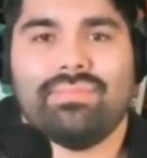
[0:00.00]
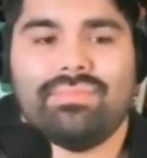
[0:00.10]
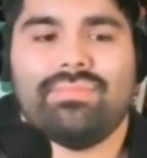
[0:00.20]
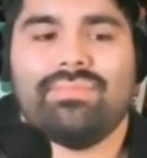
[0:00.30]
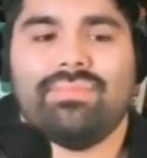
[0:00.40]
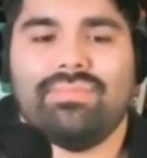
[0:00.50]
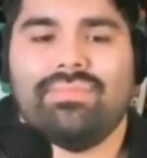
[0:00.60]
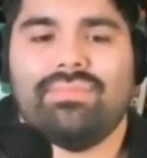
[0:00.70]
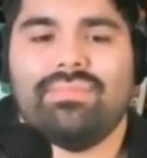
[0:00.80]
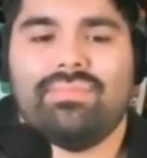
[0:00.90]

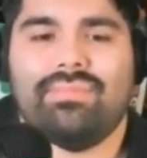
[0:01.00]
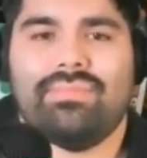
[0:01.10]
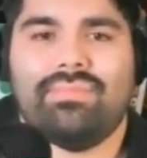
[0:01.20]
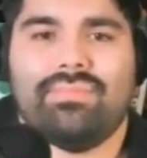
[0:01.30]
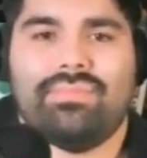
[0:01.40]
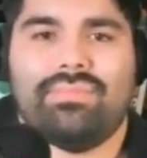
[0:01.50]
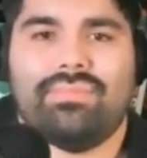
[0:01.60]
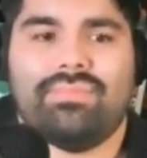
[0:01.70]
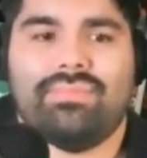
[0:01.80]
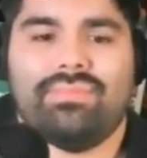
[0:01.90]

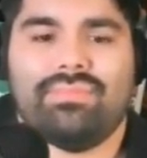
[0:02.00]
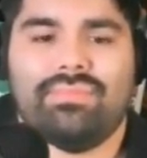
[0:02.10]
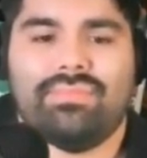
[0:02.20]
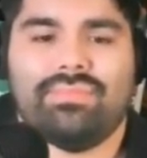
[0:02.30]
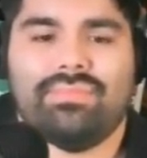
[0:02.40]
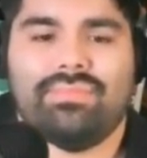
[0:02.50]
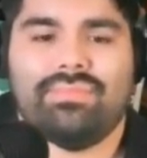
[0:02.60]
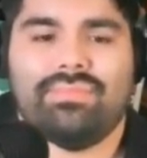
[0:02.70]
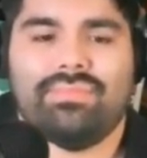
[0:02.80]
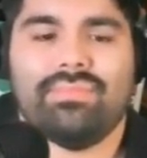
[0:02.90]

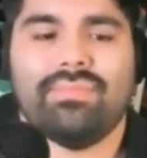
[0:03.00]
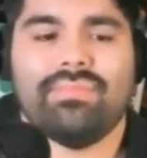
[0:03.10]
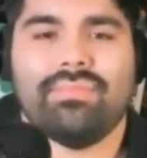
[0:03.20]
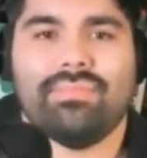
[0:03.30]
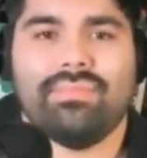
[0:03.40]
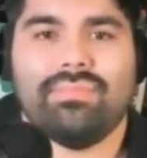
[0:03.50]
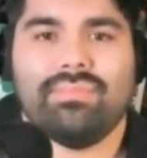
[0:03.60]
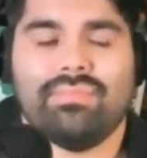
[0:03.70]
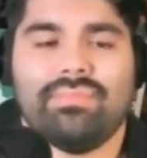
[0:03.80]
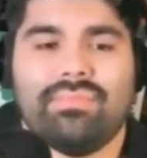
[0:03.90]

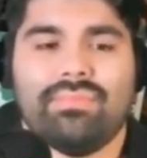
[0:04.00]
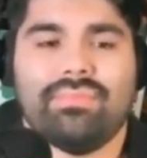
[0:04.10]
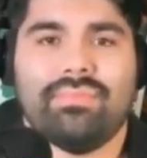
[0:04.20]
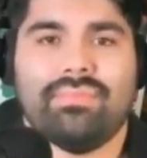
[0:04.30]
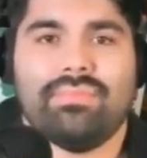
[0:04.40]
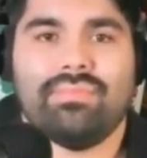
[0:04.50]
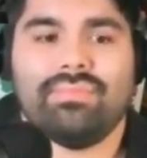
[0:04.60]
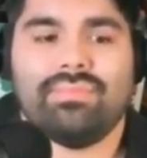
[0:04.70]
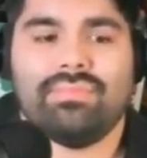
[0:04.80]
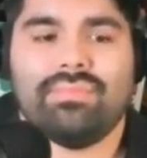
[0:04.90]

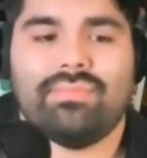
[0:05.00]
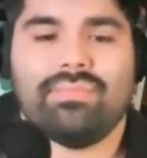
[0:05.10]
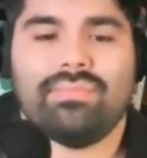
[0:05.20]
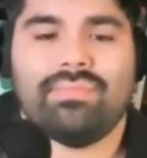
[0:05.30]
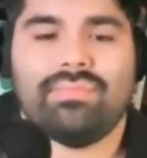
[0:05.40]
(silent)